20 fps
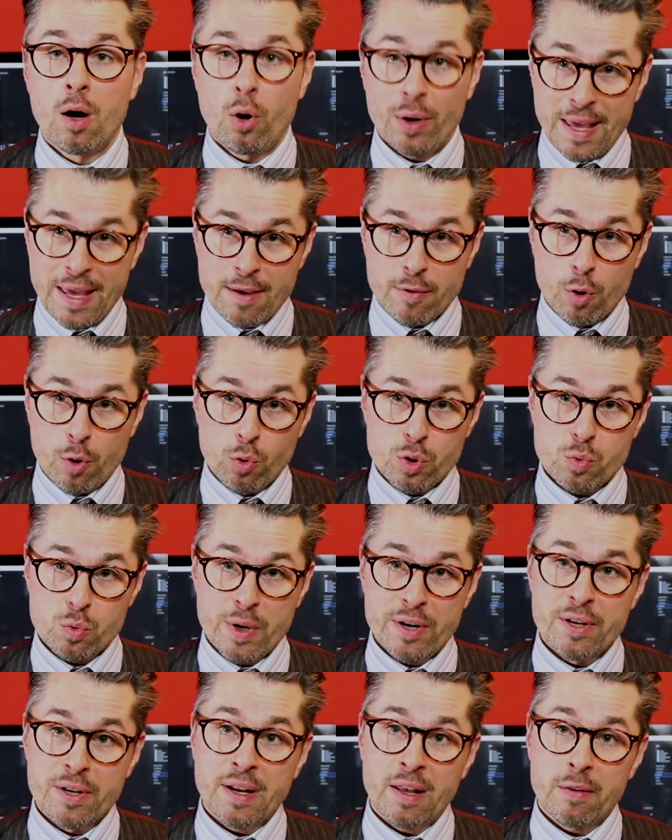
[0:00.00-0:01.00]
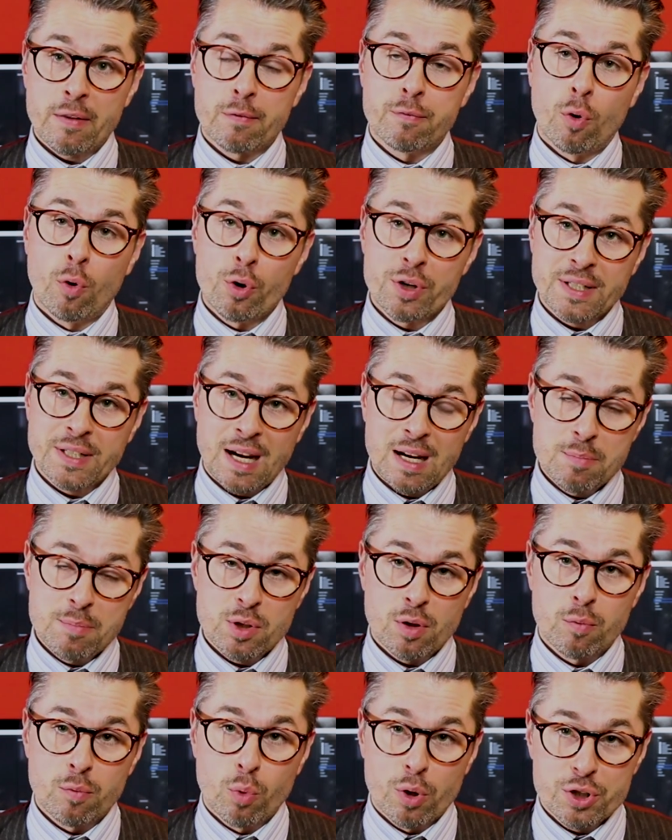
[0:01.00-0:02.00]
Okay, those were another 4 types
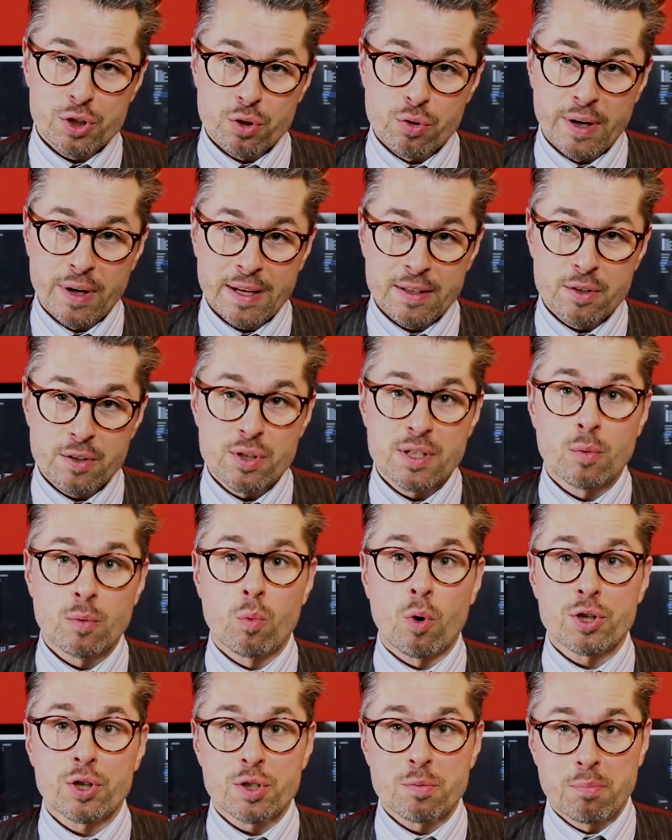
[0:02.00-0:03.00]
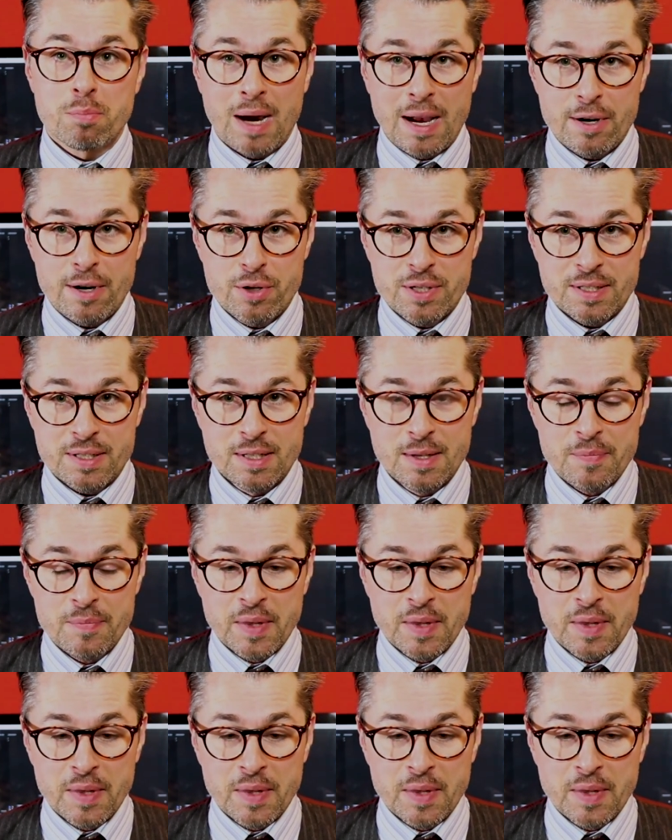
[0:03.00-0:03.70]
of watch collectors and watch buyers.